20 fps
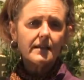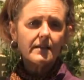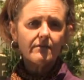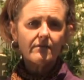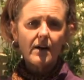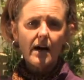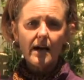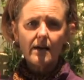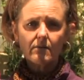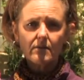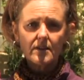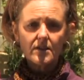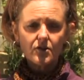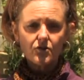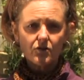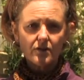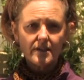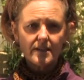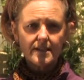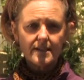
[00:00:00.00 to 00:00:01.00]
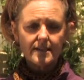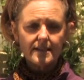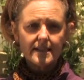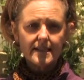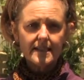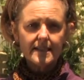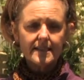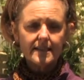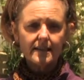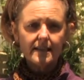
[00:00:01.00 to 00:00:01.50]
any virus or
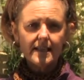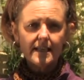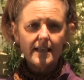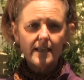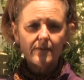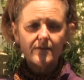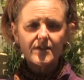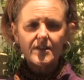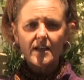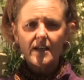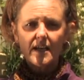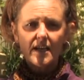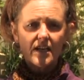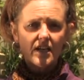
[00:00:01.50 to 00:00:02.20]
diseased leaves,